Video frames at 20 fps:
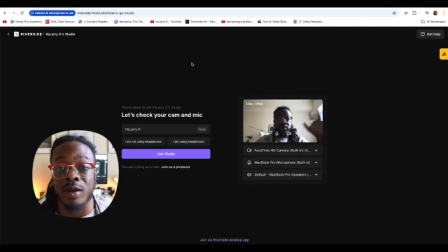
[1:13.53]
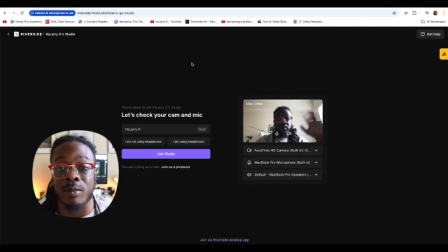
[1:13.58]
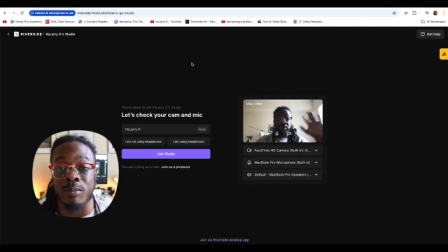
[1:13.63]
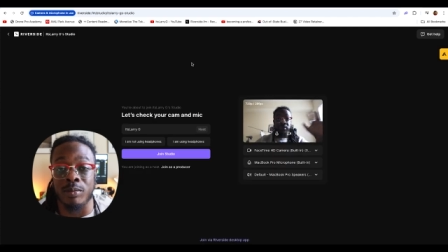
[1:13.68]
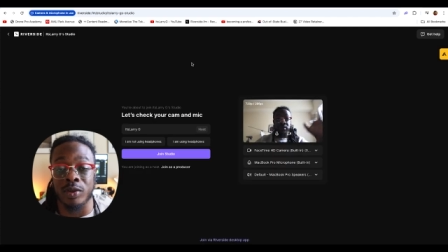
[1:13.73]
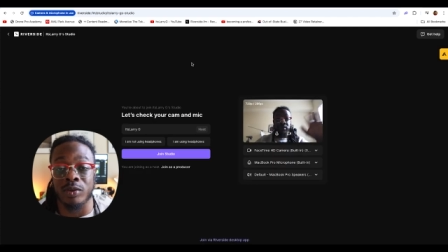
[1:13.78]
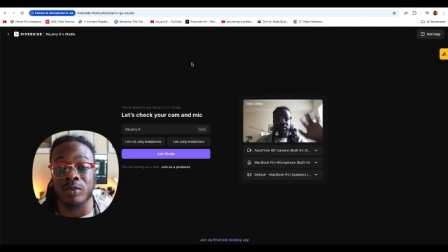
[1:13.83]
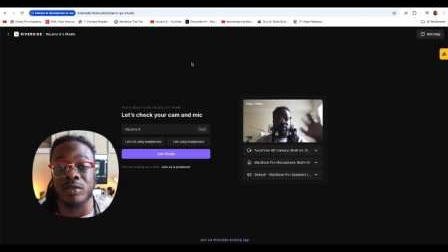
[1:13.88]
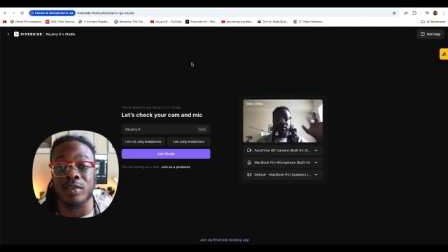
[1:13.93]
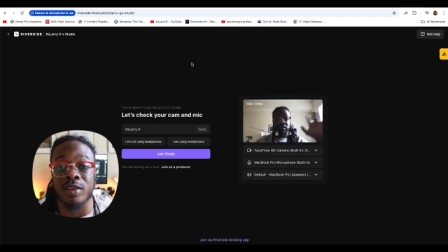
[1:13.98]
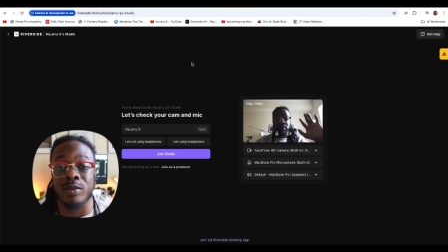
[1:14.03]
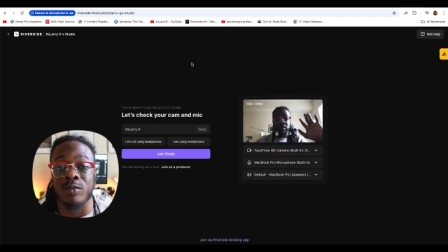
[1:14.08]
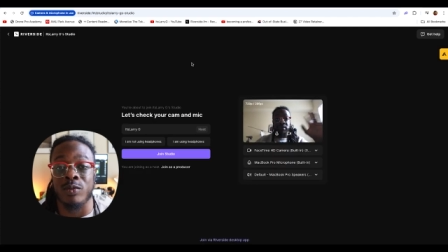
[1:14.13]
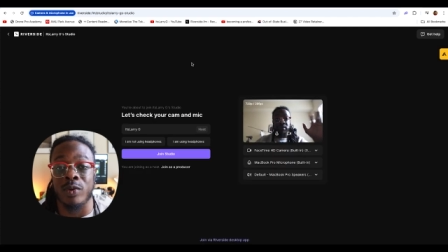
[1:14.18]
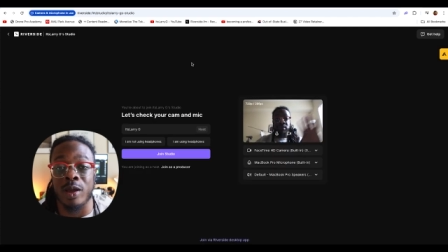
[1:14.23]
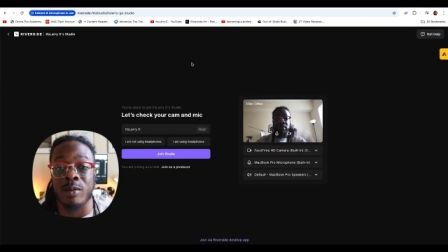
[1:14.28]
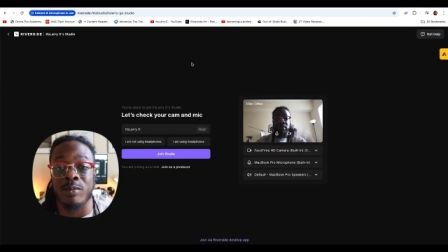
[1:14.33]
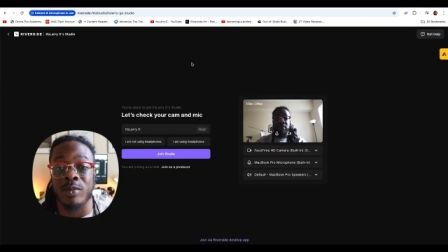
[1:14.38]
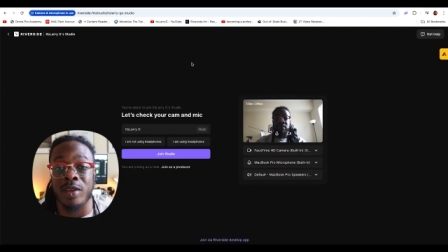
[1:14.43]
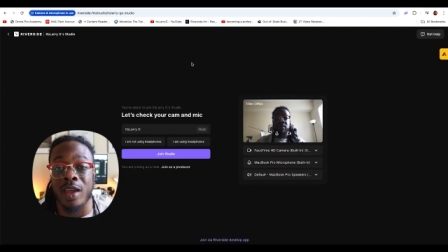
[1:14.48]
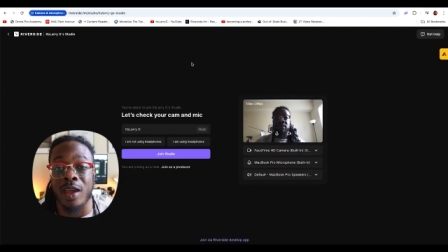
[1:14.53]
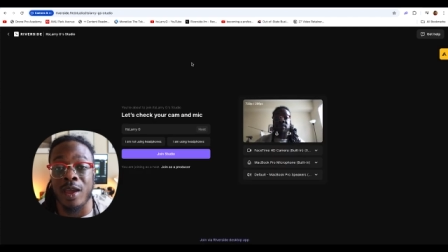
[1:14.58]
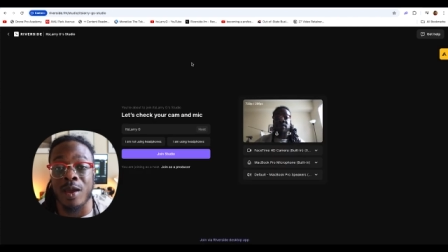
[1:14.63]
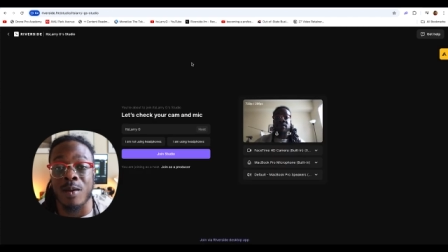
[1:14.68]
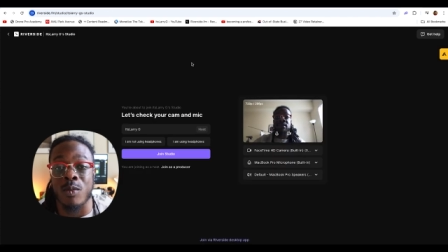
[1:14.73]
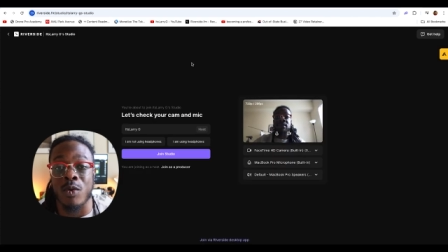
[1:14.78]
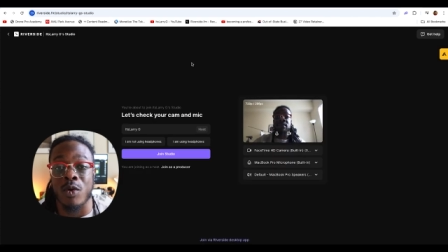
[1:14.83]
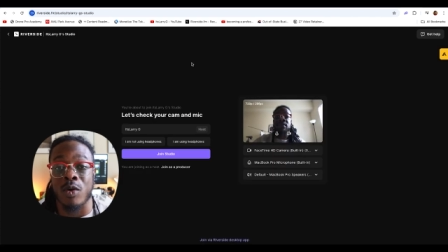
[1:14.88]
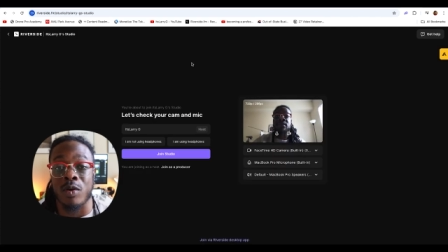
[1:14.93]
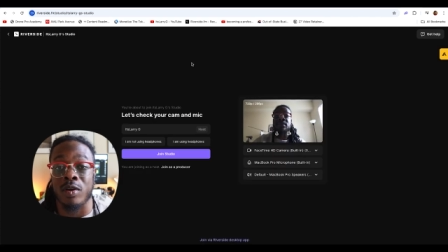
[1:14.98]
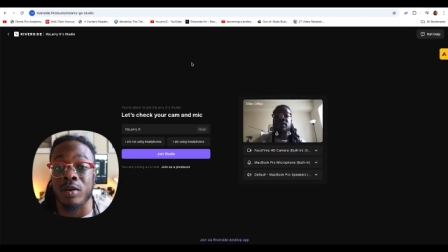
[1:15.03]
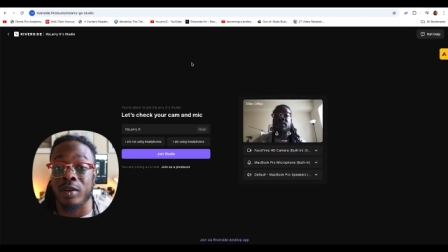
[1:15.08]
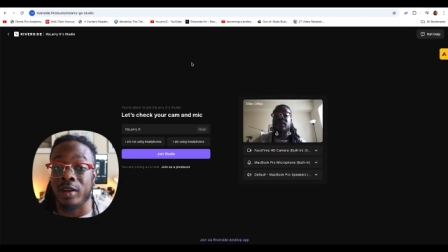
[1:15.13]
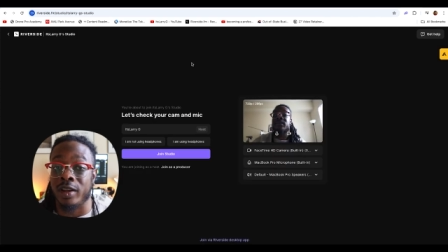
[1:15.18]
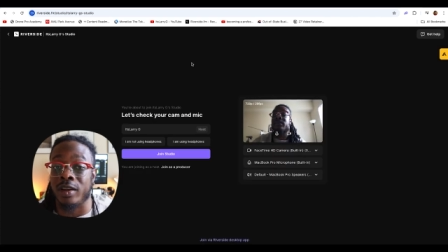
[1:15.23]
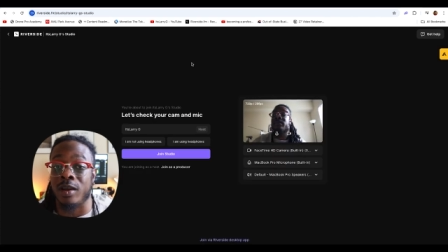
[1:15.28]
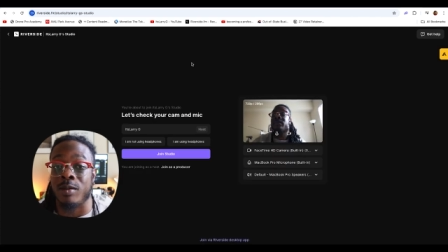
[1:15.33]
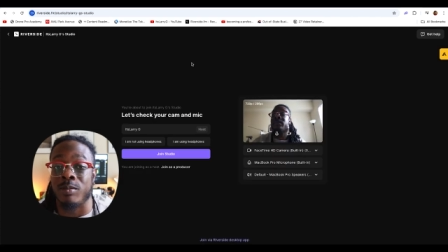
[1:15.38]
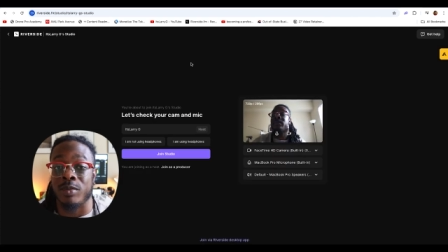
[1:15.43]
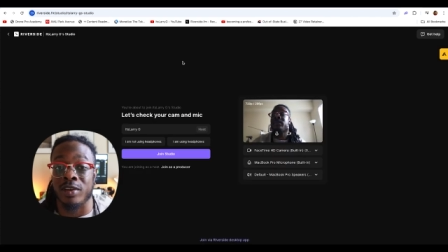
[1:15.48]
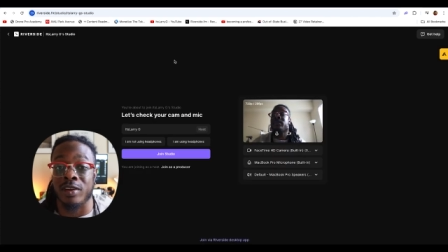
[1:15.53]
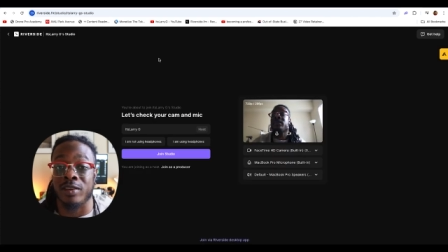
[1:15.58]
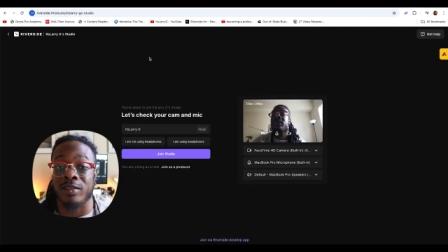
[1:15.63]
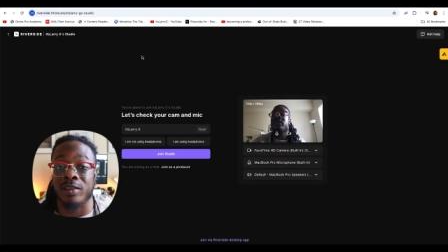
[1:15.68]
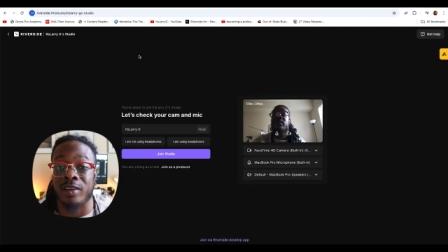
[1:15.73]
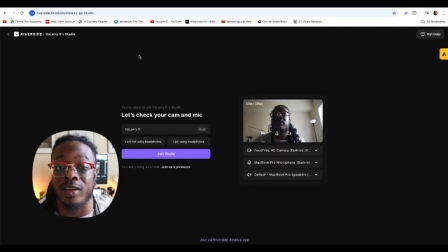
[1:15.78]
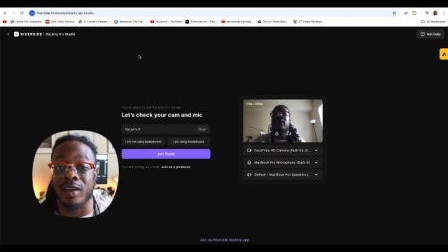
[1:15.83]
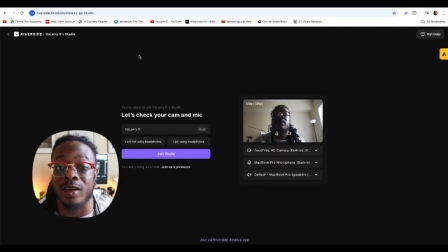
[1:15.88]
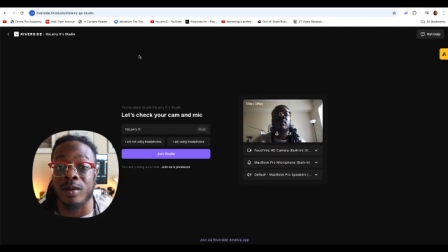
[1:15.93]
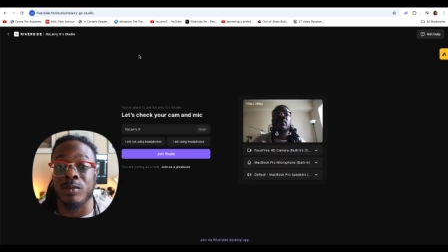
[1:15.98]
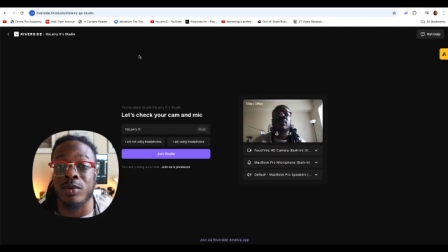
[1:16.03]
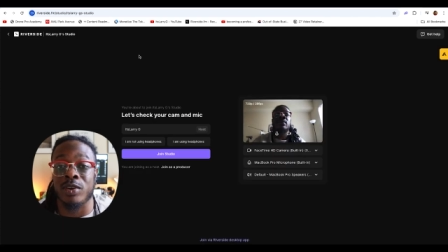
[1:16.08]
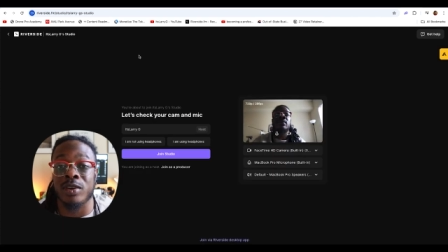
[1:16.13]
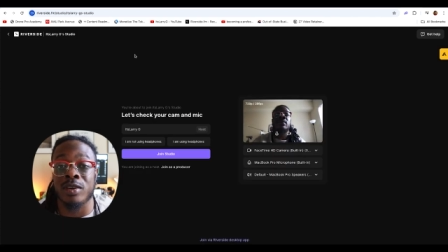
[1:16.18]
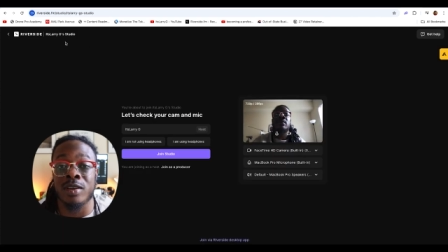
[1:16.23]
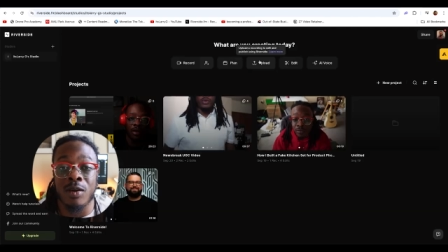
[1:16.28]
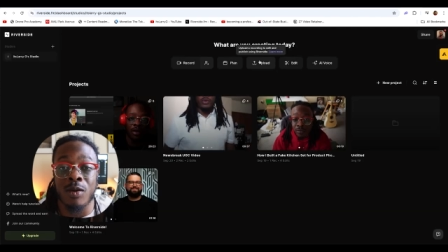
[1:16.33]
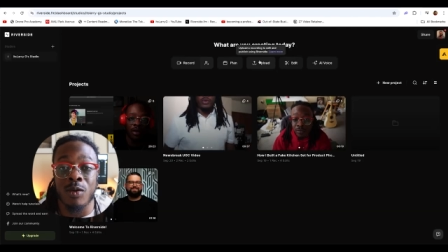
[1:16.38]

a built-in webcam or hooking up another camera,